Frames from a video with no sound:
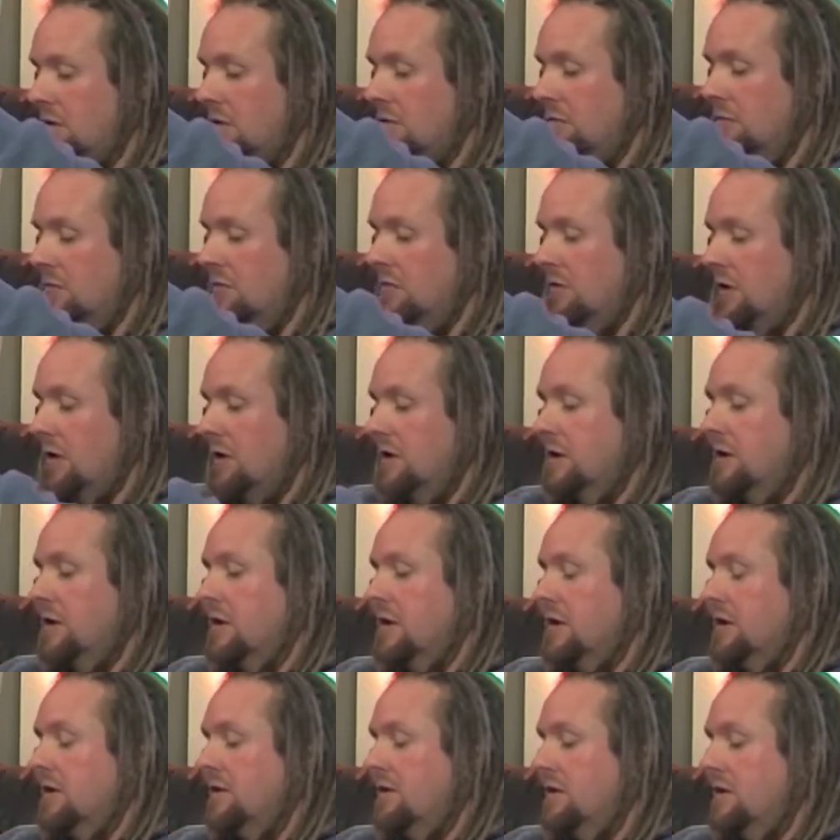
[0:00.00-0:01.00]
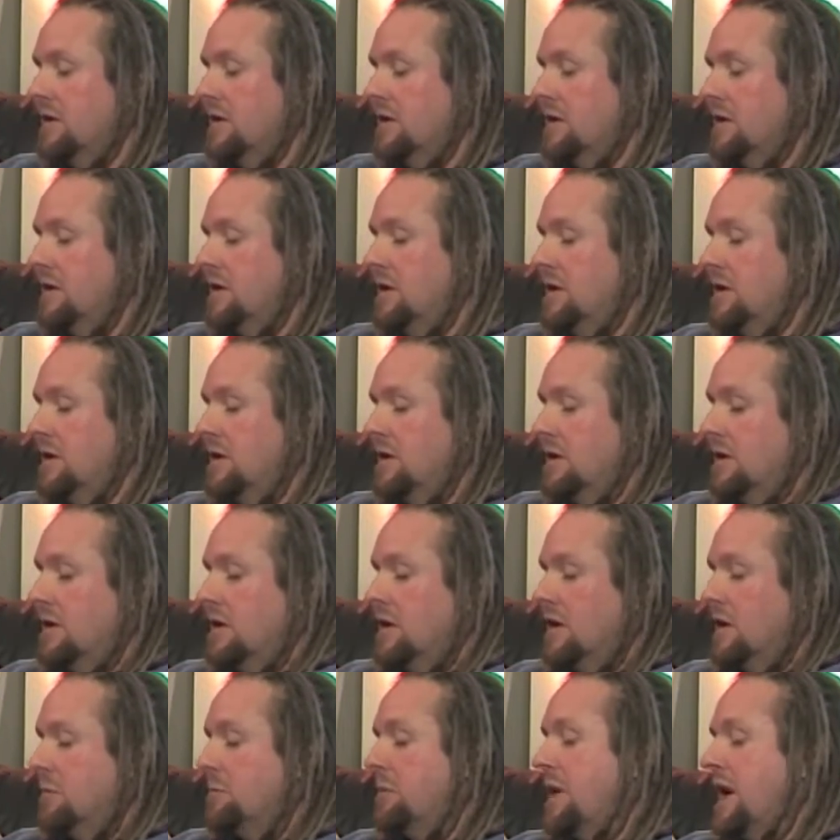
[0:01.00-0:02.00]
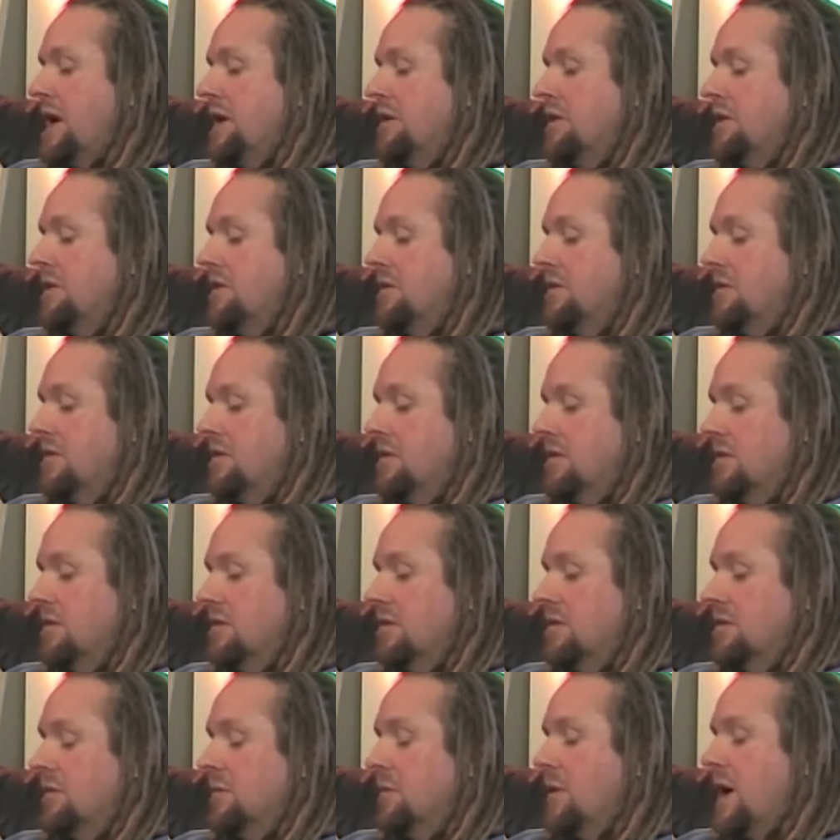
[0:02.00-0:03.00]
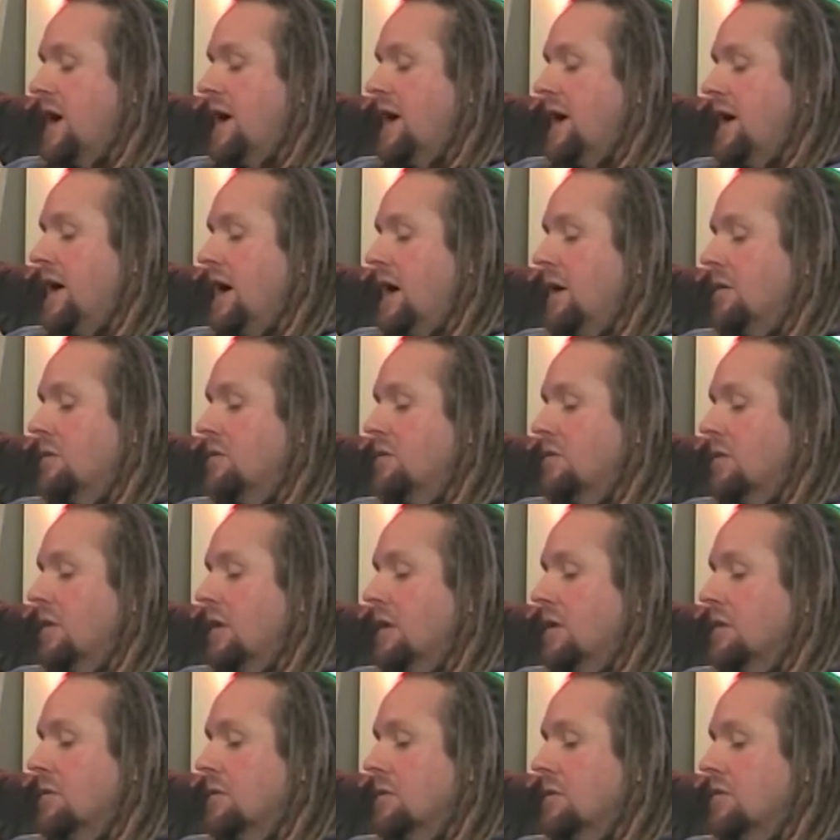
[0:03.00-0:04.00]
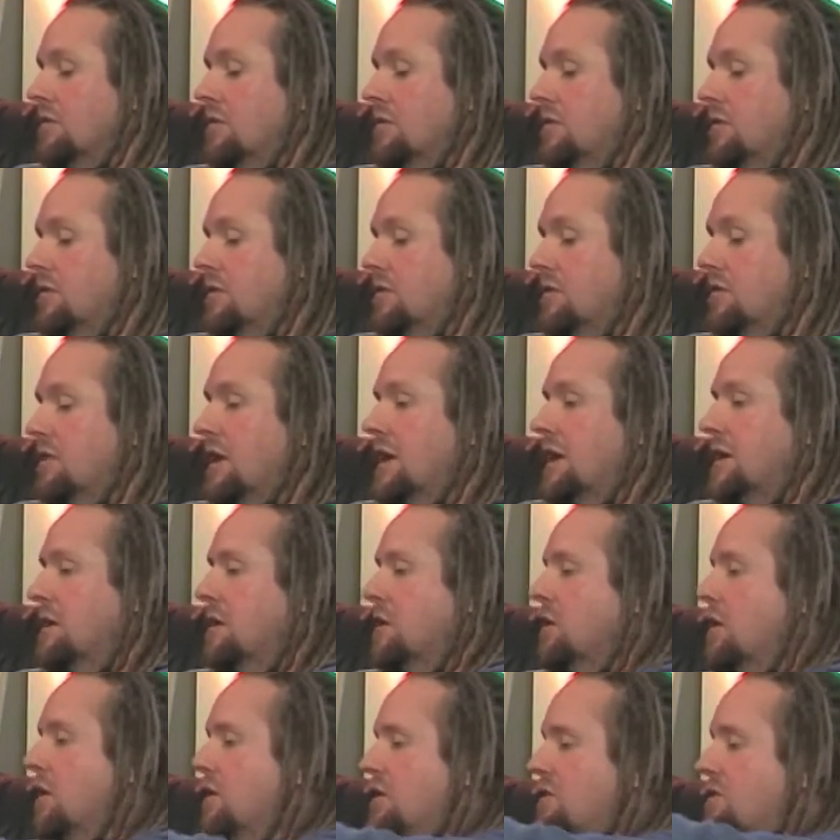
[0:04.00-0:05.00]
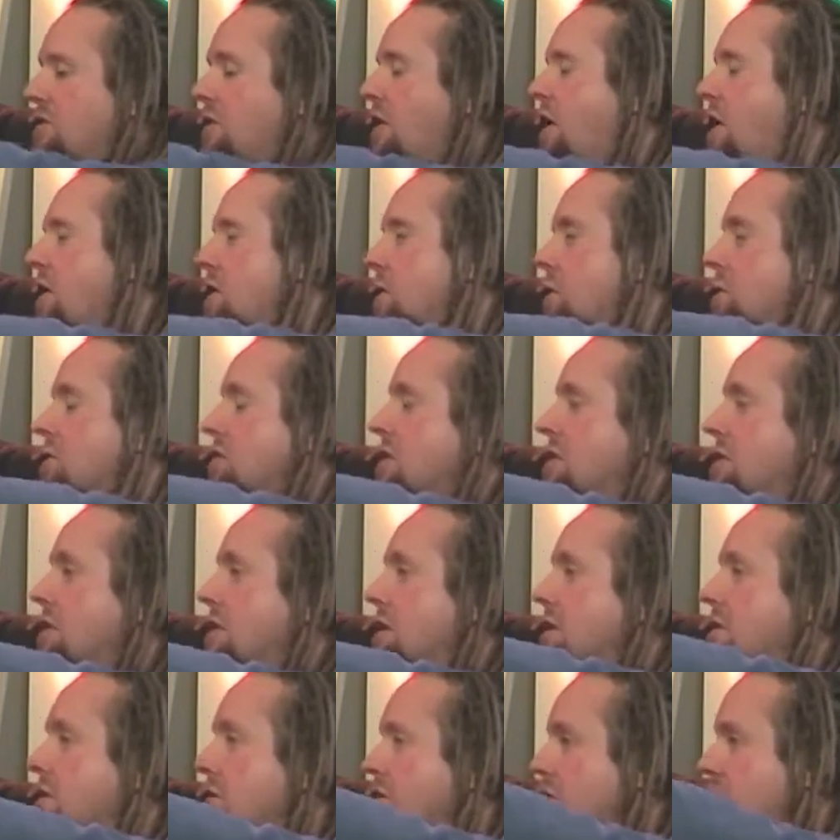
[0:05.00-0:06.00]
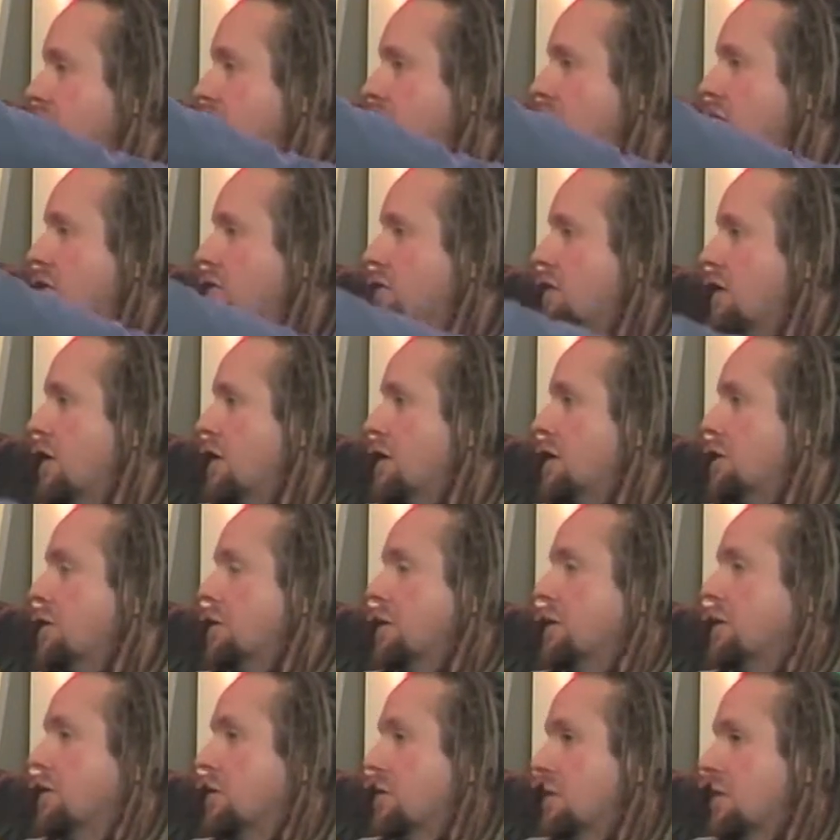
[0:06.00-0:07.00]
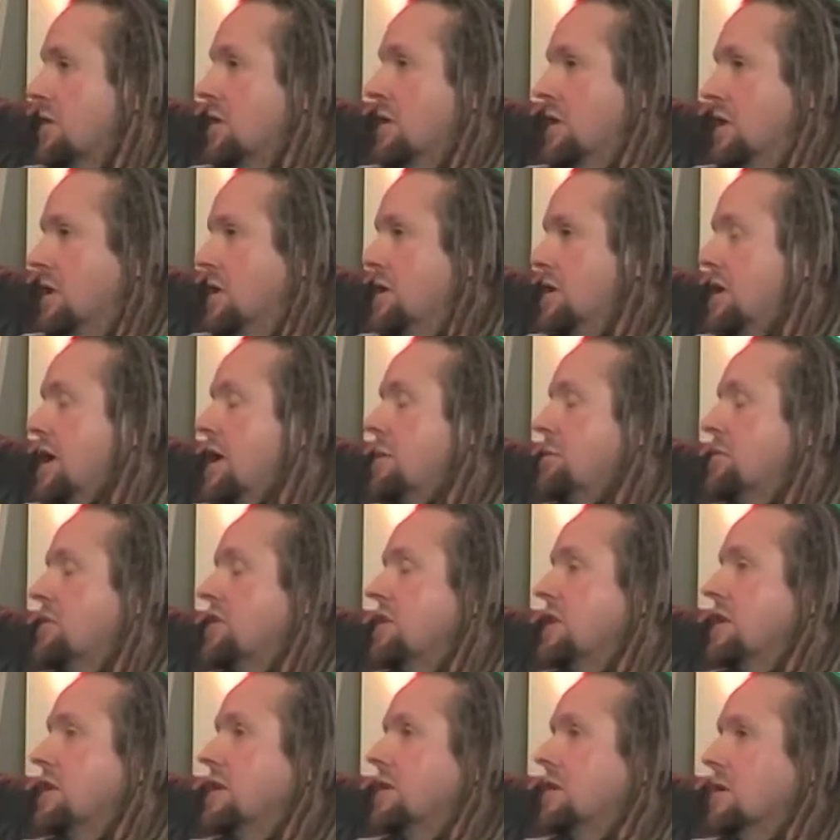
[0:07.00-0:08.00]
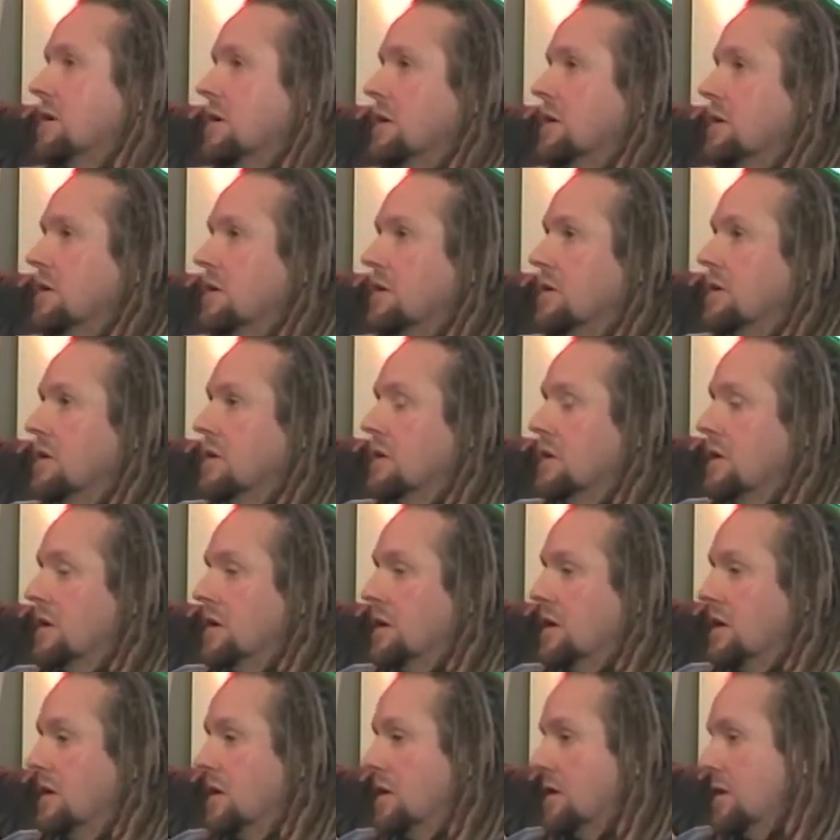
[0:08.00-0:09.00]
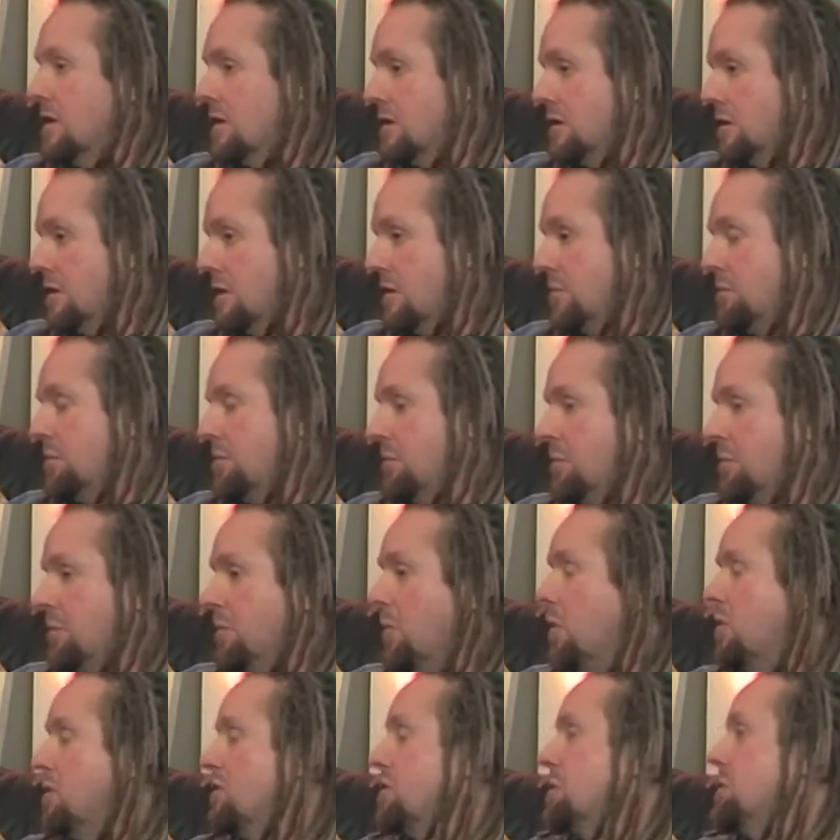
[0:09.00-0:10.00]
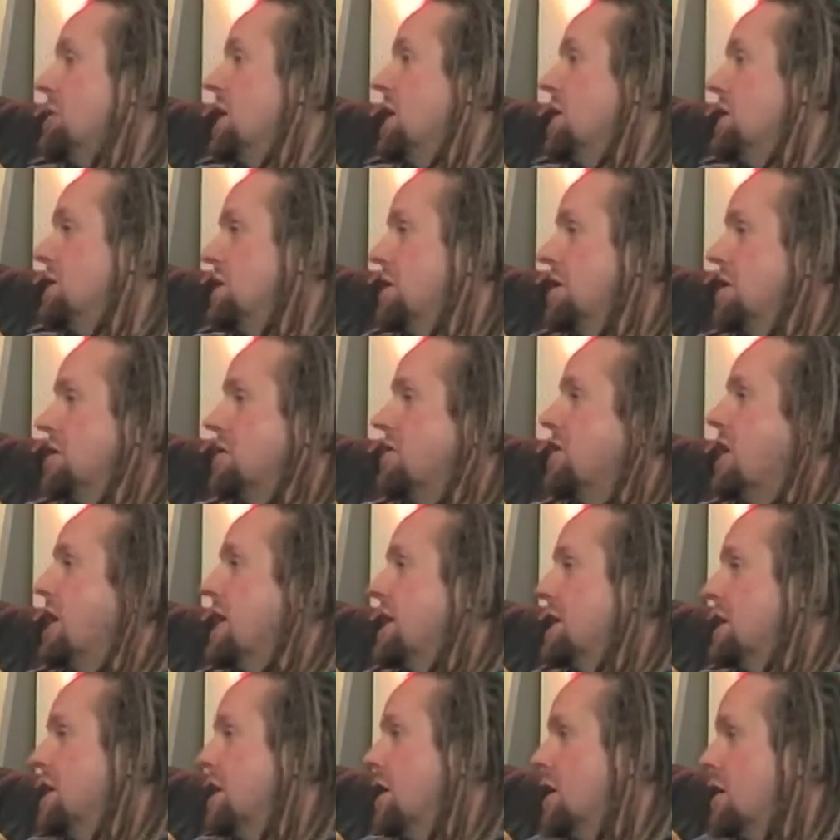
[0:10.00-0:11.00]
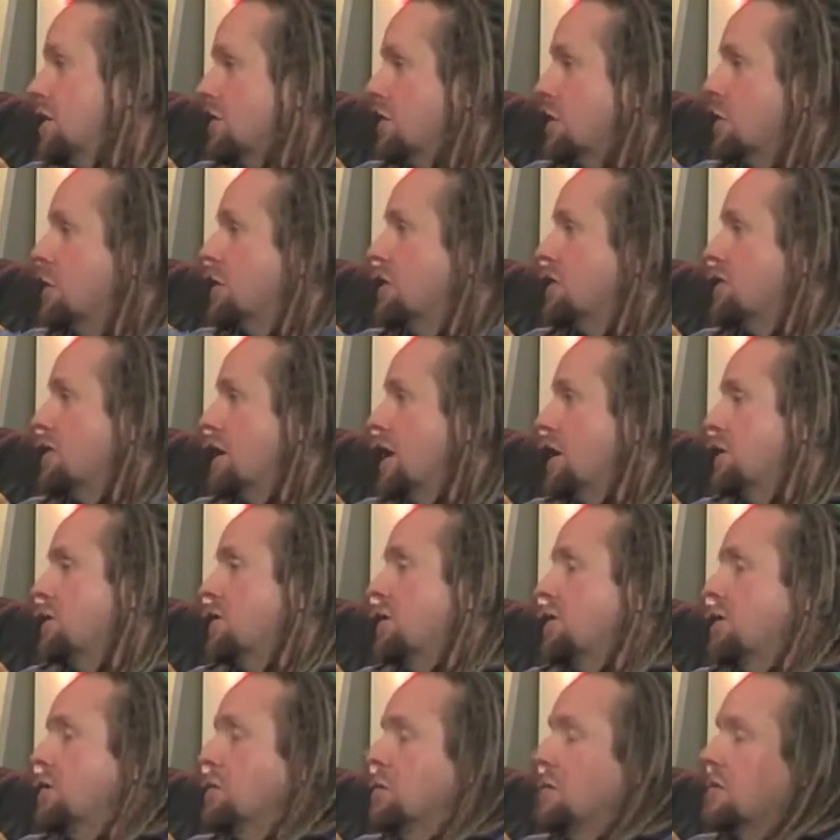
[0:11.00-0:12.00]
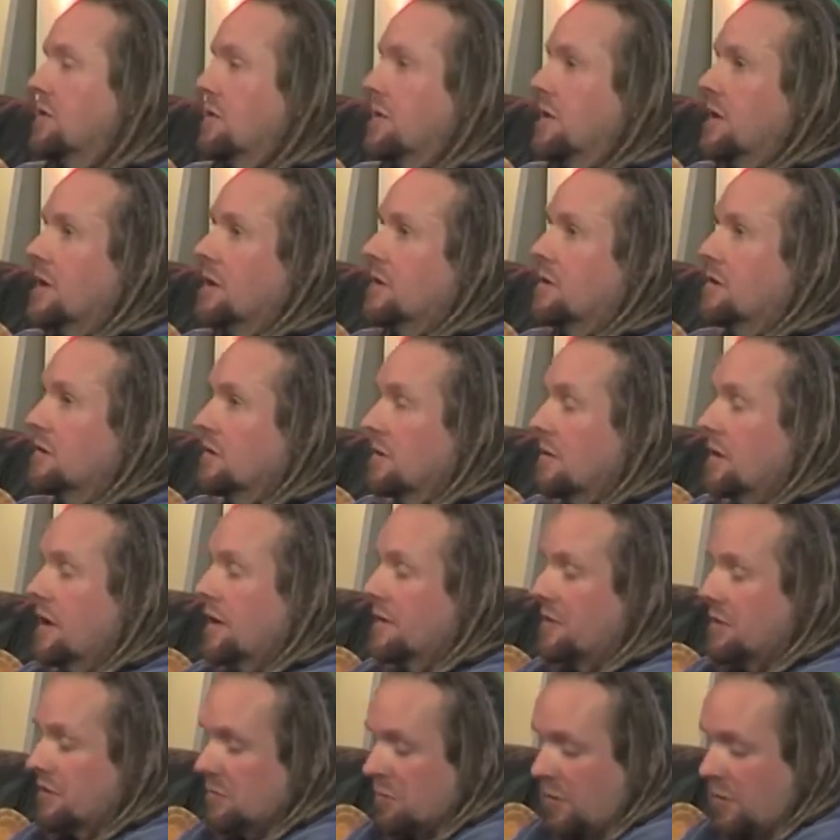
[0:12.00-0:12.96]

it was like a an abandoned warehouse, like which still had a lot of files in there and stuff. Like it was empty, and the boys from London had taken it over, put sound systems in there, and had